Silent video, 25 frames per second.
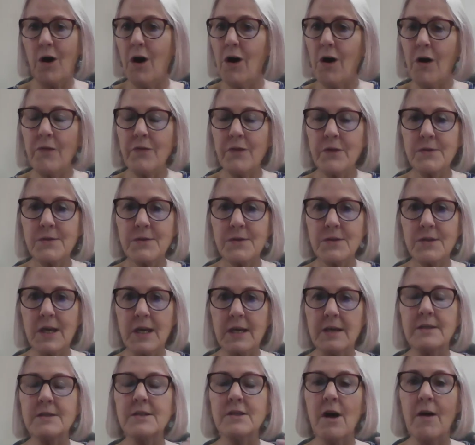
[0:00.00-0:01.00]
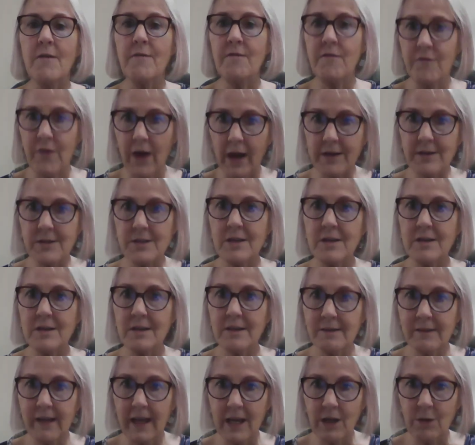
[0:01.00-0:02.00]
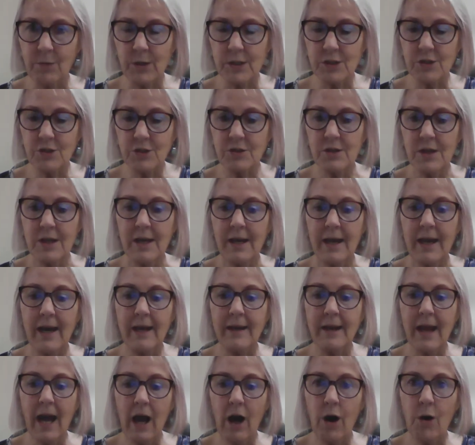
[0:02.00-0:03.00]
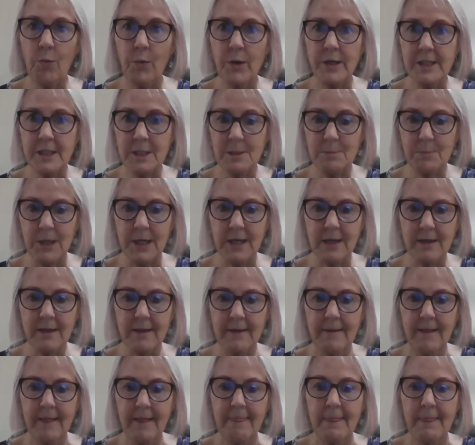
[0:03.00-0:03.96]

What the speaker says: all those things affect language and how we speak.